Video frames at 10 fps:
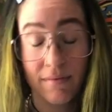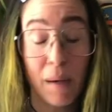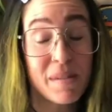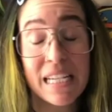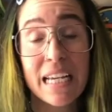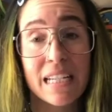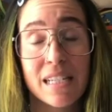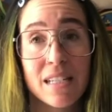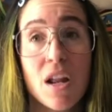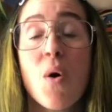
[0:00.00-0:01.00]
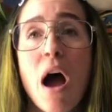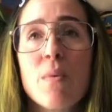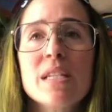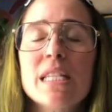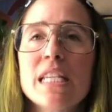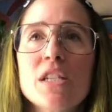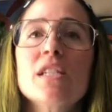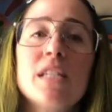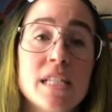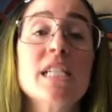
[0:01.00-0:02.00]
I'm sickened. No, I was. This
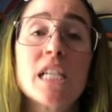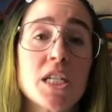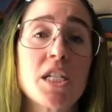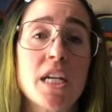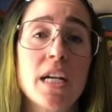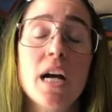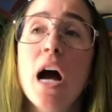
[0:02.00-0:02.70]
is disgusting.